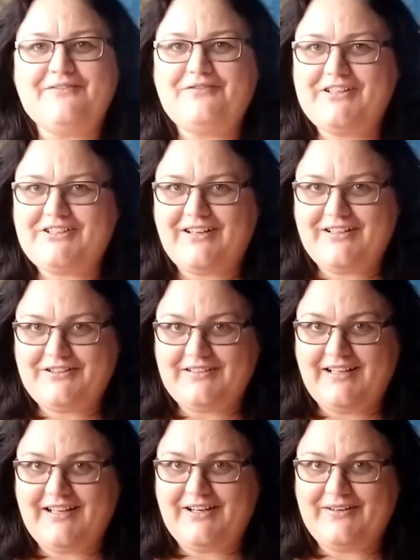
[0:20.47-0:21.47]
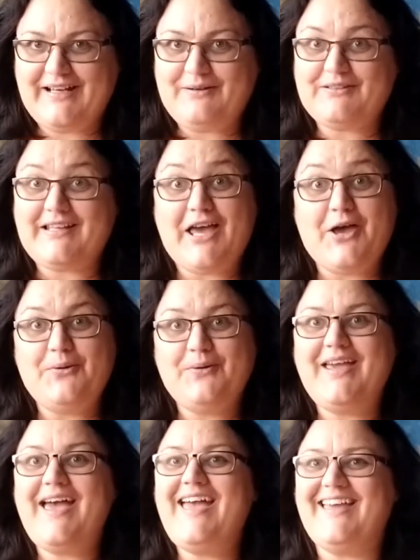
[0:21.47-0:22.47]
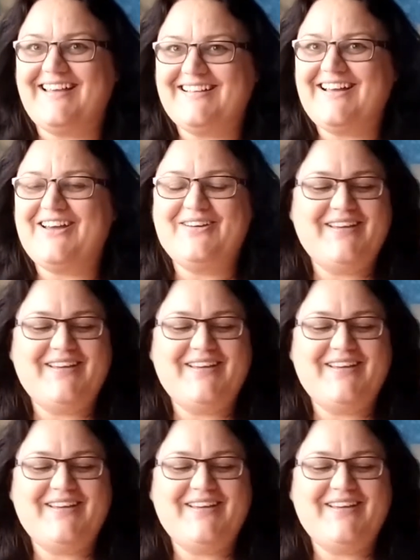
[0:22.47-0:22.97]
up for the title alone. That was like, okay.